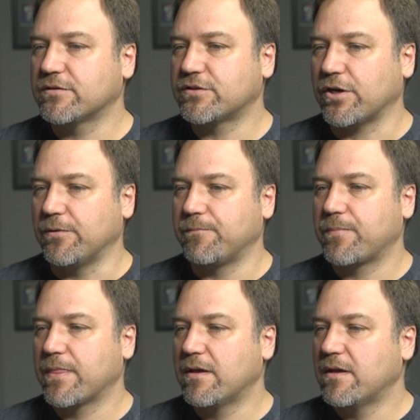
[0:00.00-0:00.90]
So
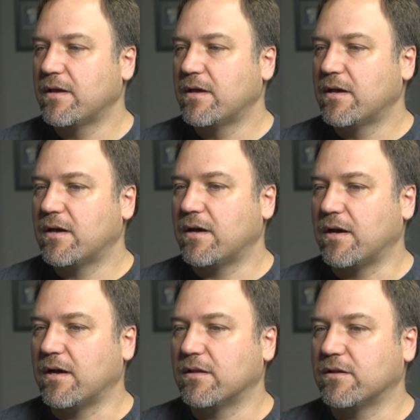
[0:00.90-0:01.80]

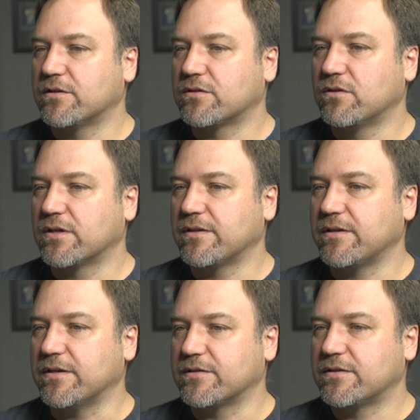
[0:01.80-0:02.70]
let's look at
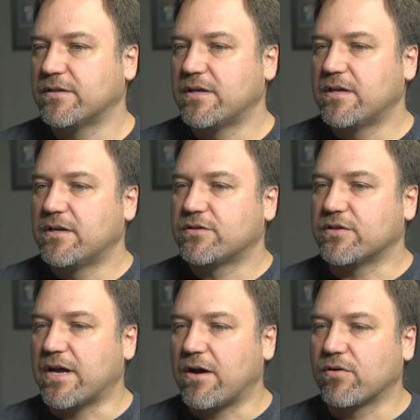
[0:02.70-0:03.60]
this. So
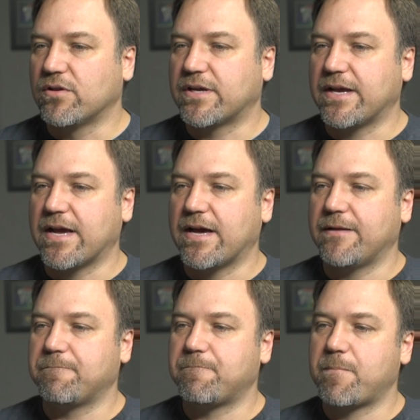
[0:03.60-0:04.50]
now we're looking
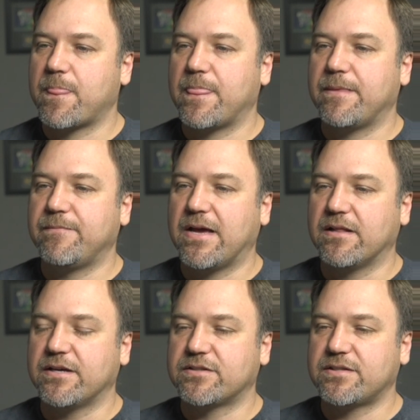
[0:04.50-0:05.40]
at
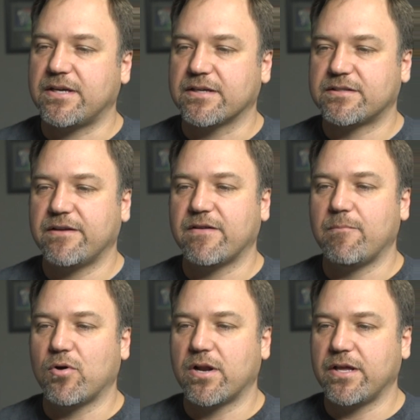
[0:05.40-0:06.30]
LS6. If I
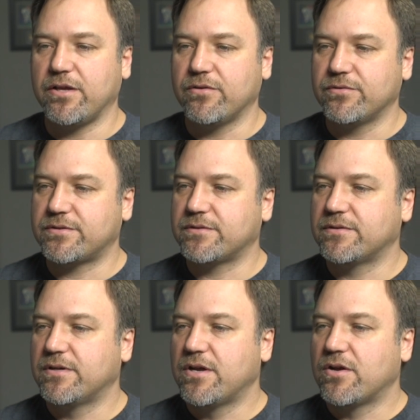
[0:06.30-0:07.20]
bought it used,
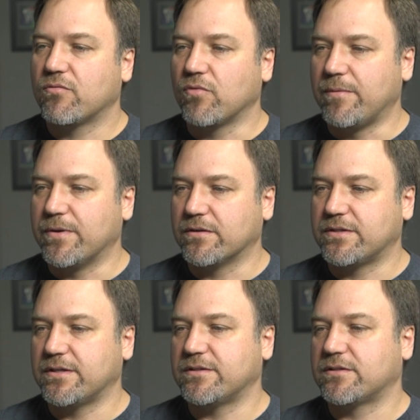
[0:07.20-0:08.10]
rebuilt
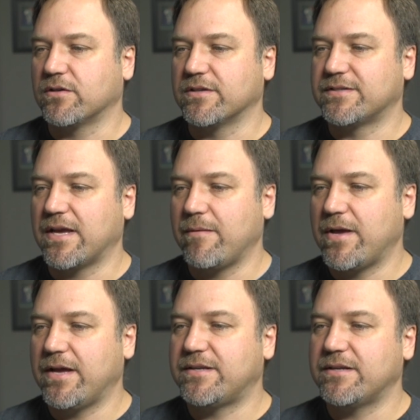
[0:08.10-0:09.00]
it, so the same
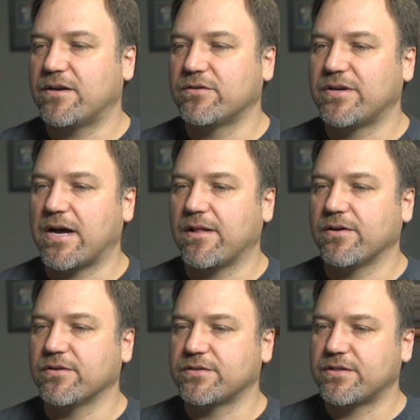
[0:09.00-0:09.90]

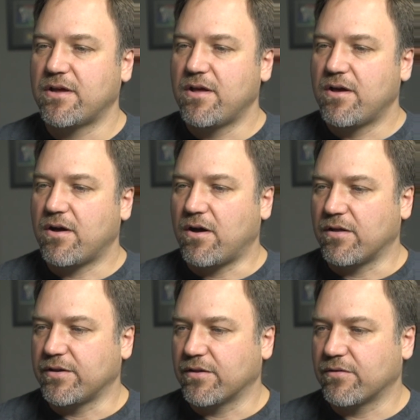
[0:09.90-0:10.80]
$1,800,
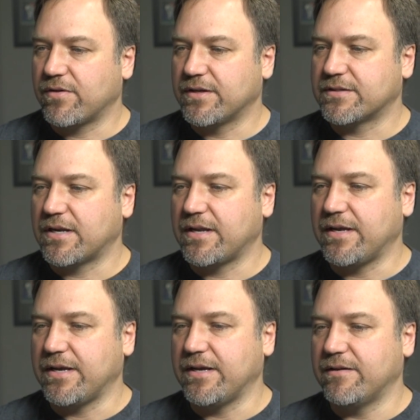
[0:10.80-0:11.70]
all the other things that I
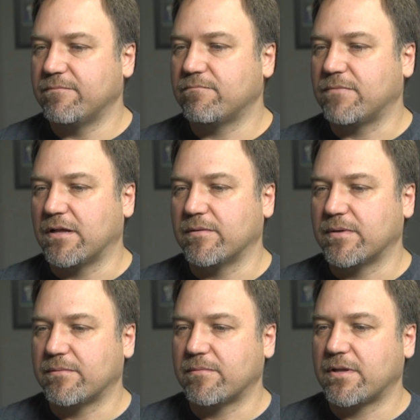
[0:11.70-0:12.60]
need, blah, blah,
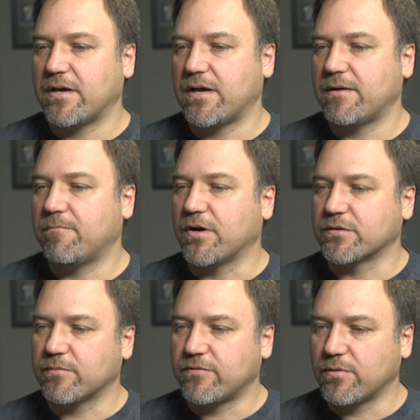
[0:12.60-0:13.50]
blah, blah, blah,
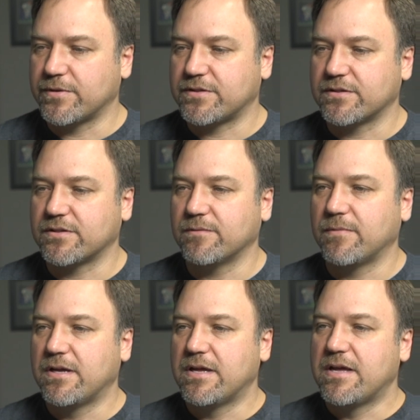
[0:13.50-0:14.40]
March Performance
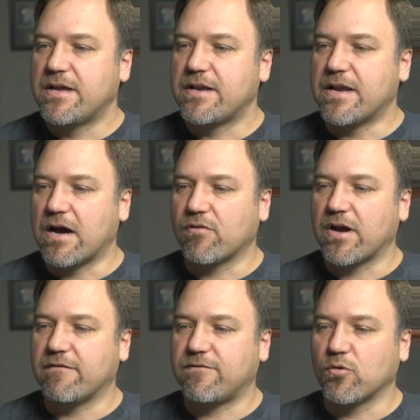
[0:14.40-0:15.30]
system. Now we're
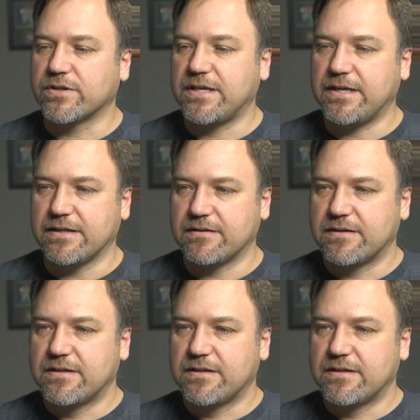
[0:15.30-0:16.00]
at 14.